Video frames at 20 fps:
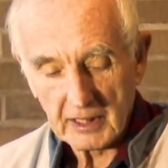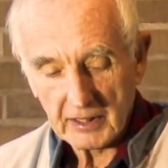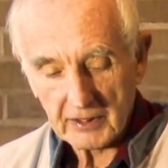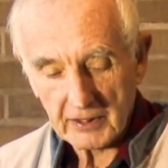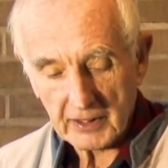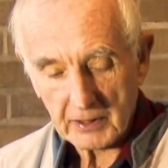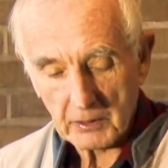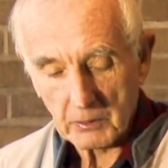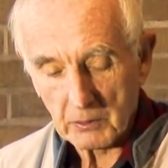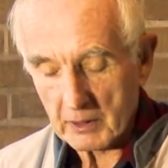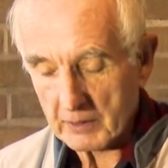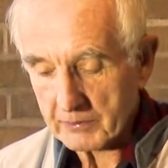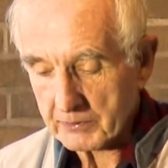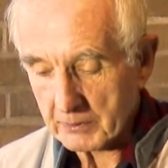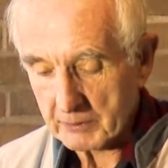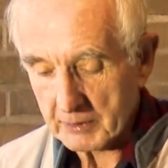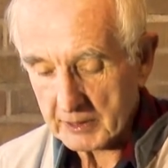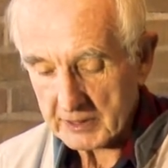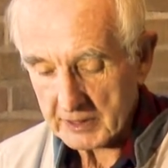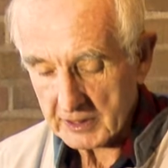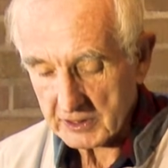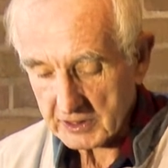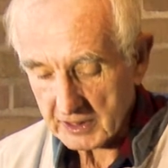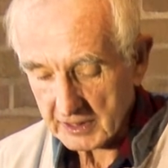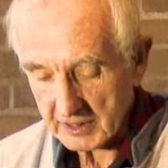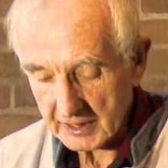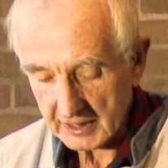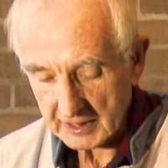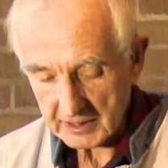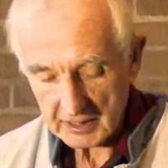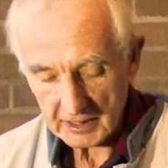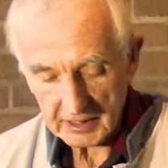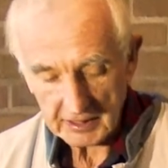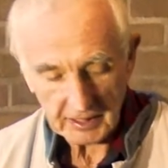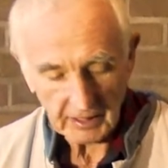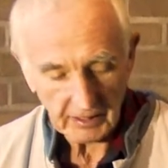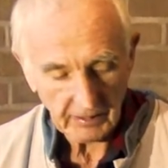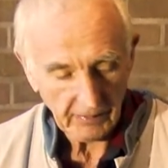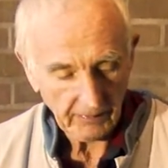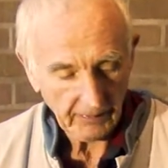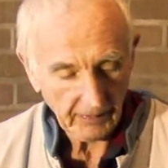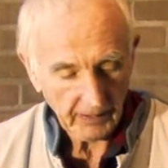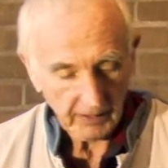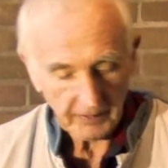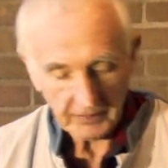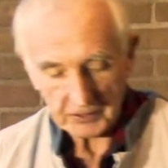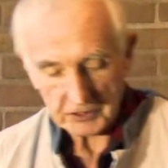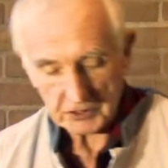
they all have to be disconnected. The